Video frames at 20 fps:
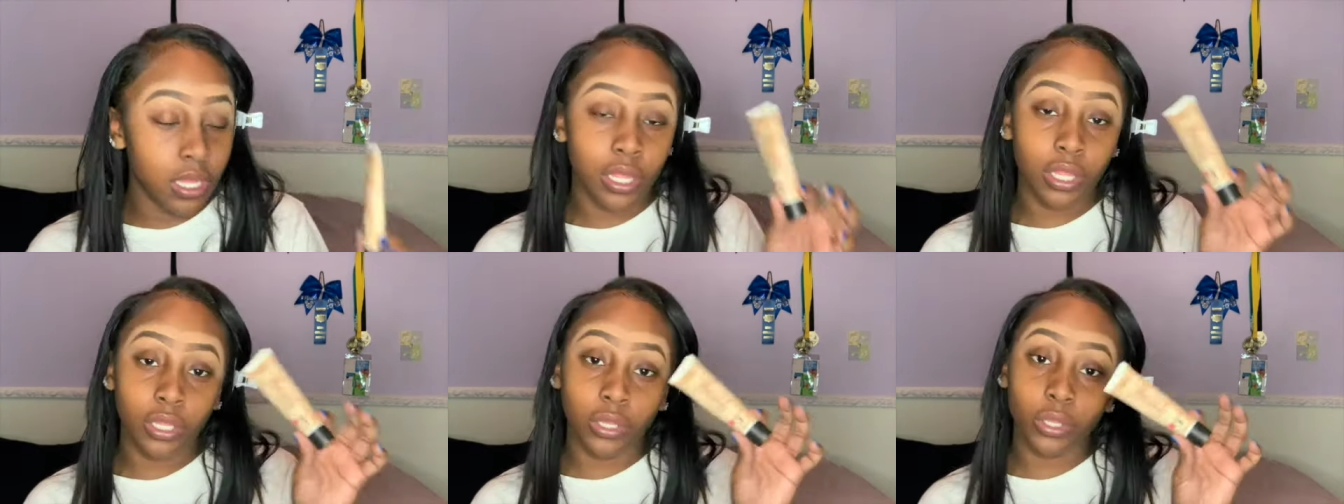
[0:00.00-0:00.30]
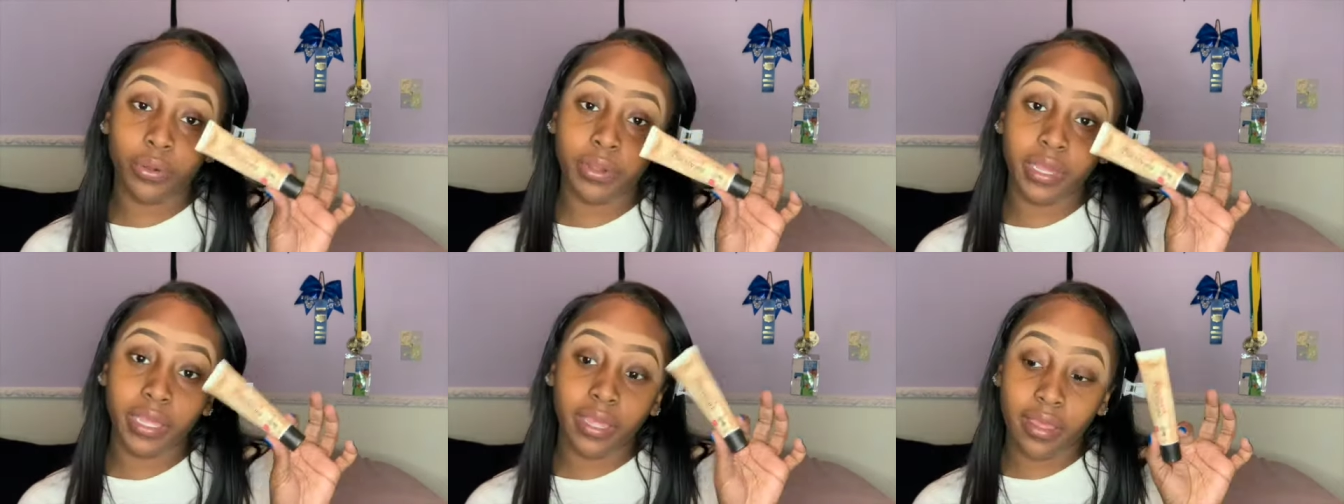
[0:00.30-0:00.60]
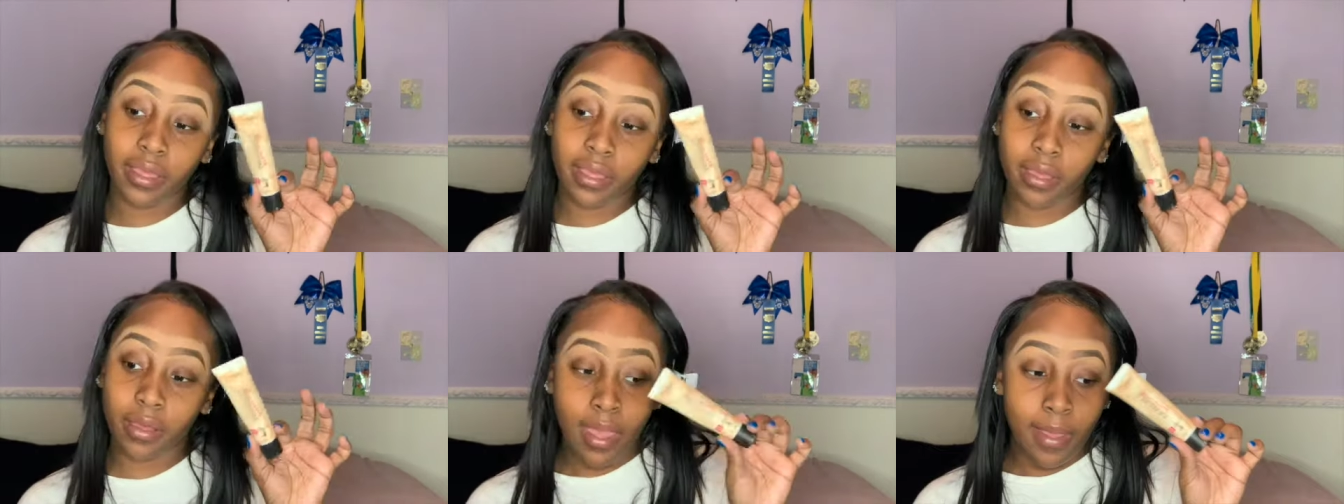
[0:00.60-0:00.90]

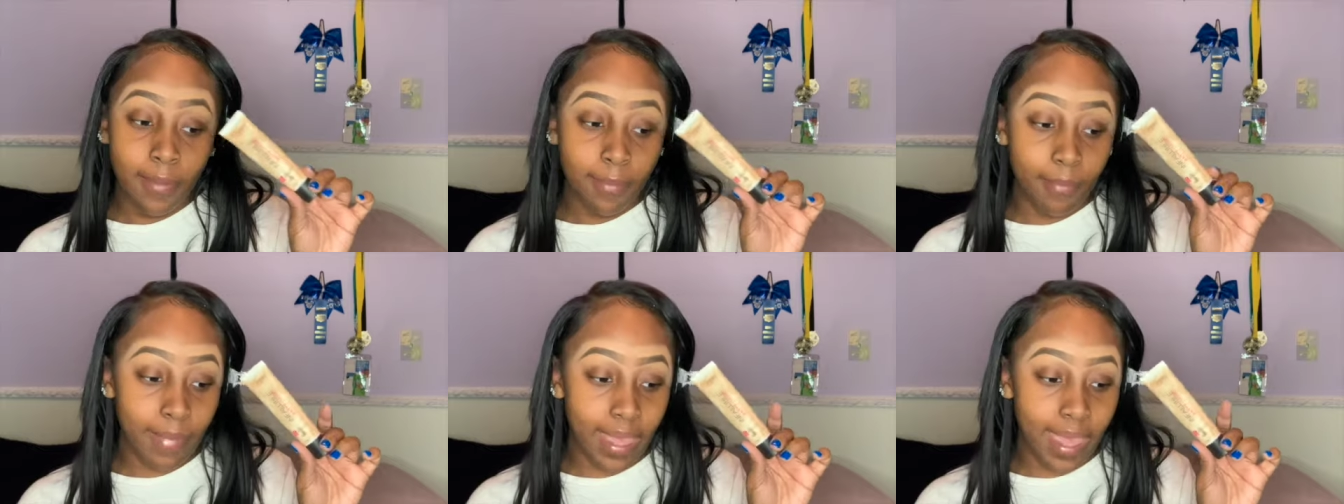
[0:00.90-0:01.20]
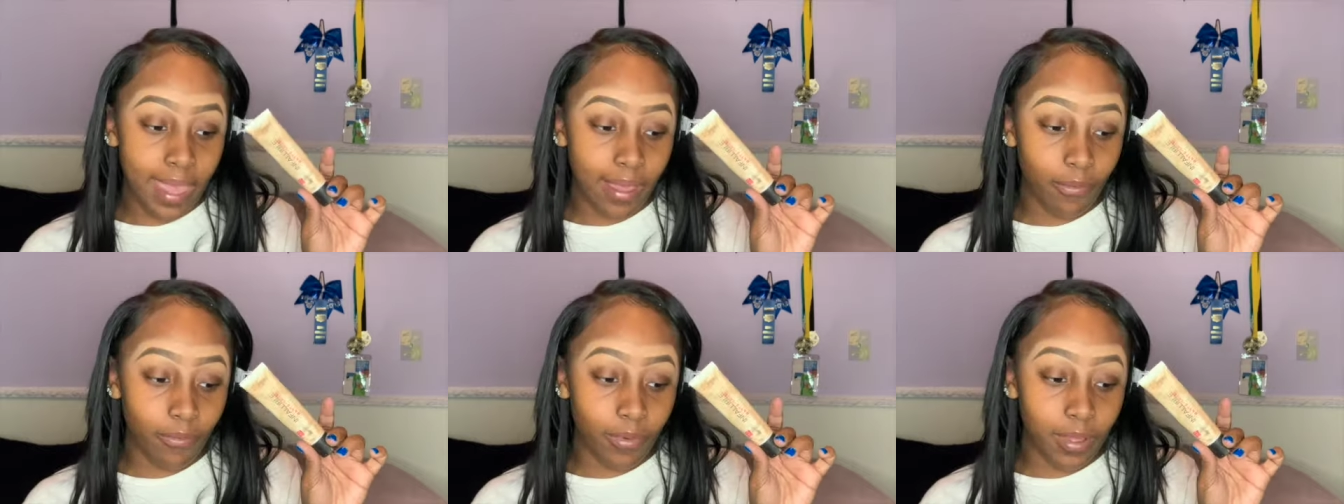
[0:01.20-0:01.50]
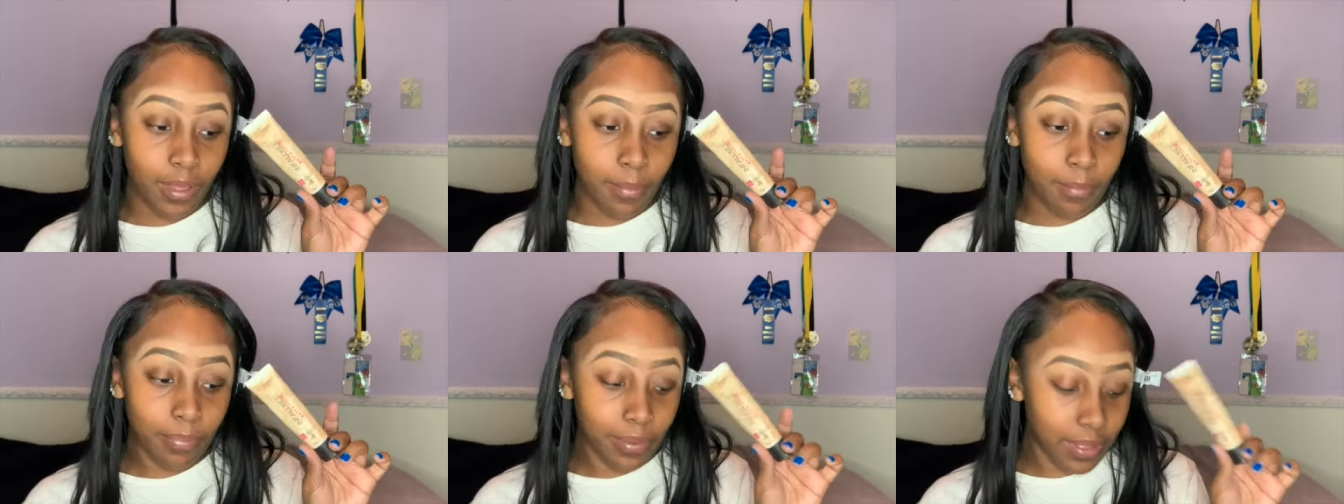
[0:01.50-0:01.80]
Loreal matte
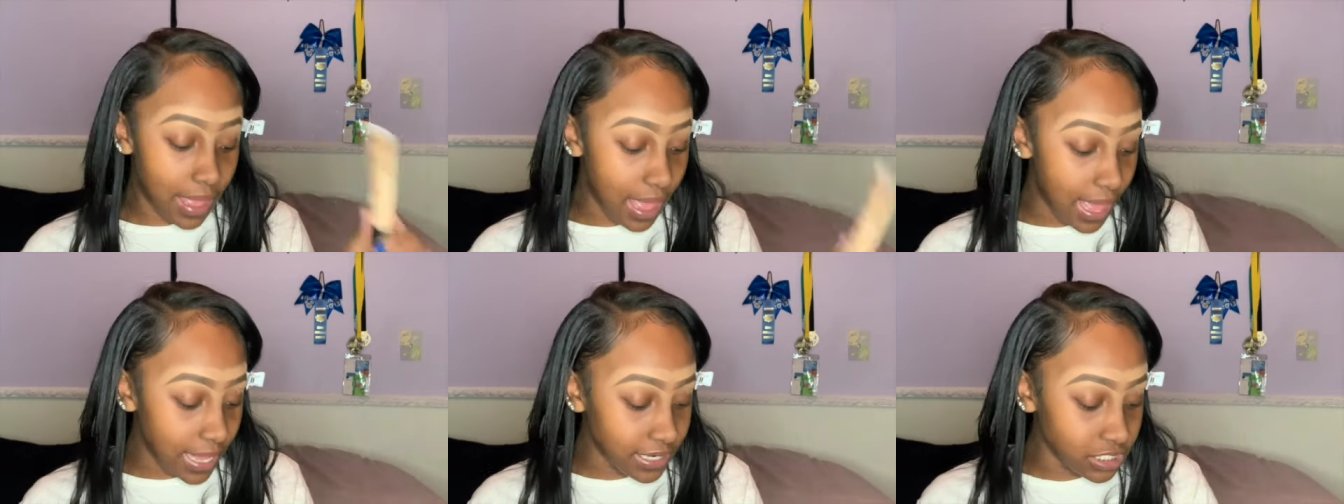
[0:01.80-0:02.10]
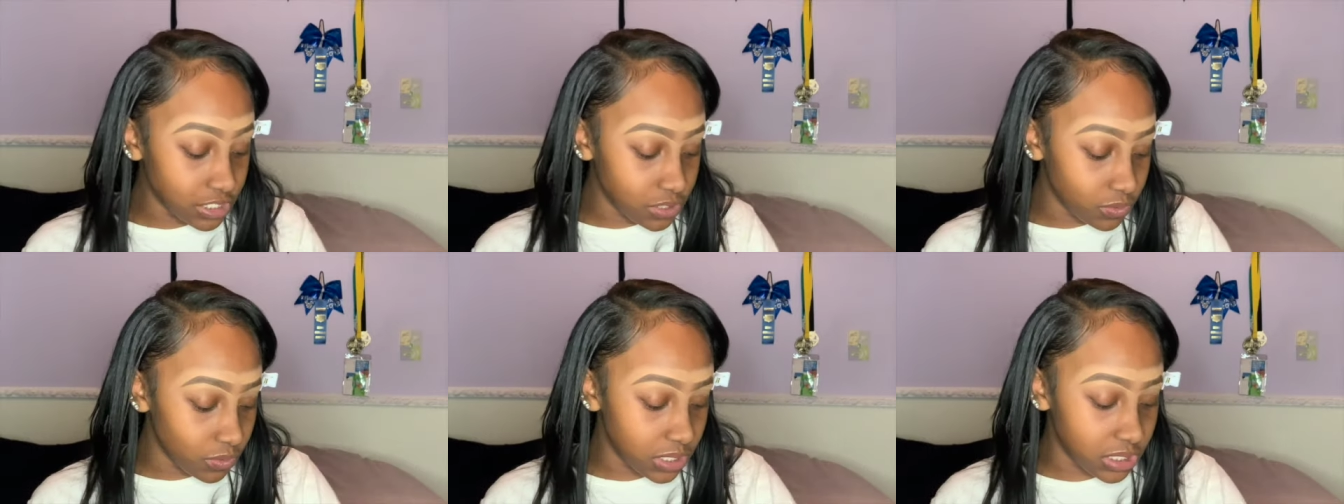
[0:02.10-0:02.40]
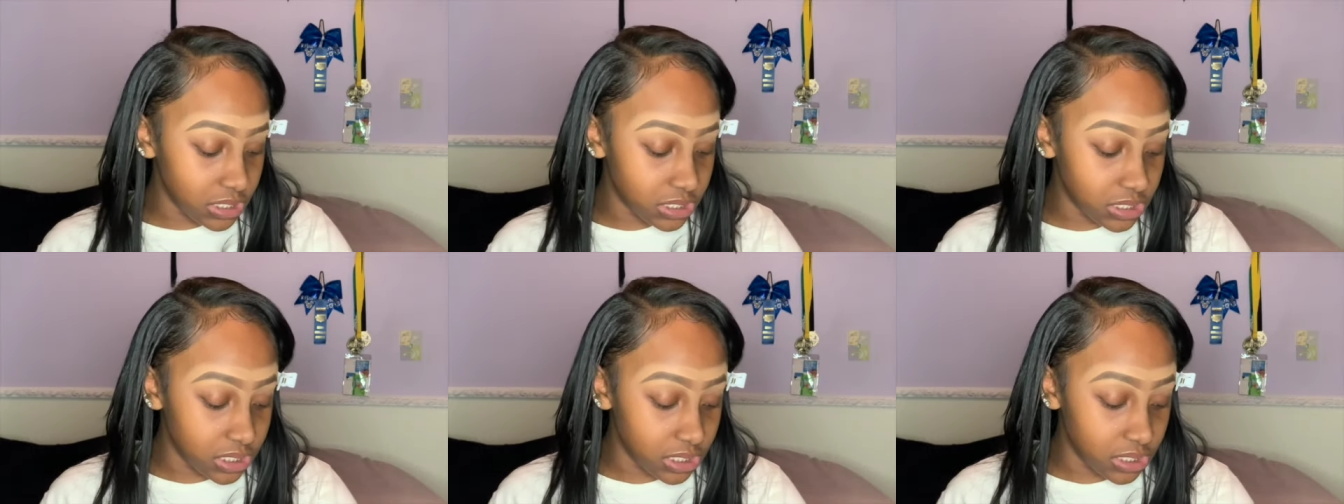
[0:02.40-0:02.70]
one, but I just
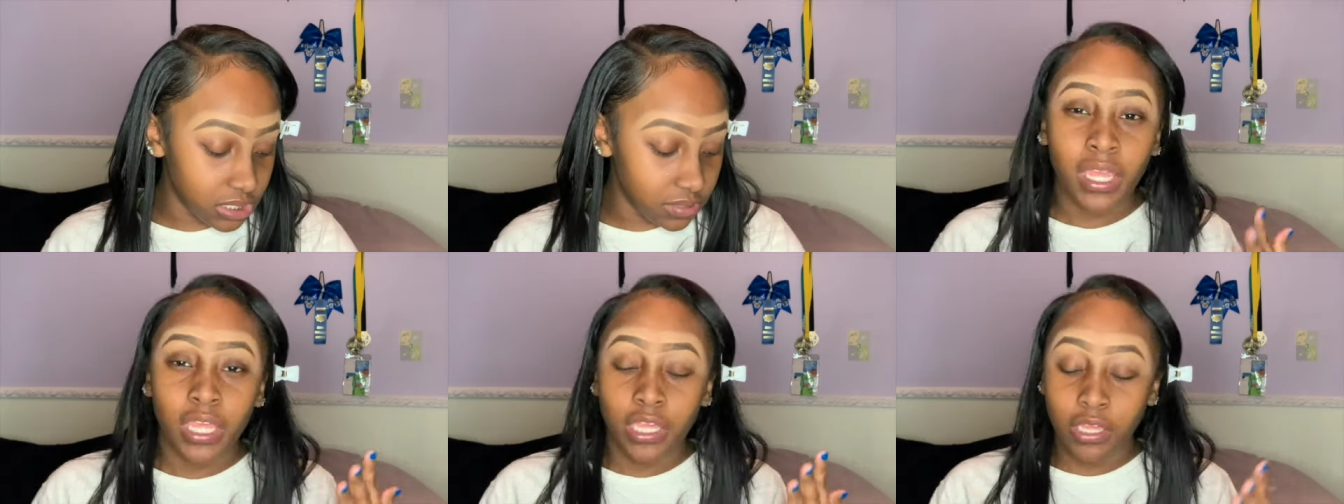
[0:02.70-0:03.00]
wanted to,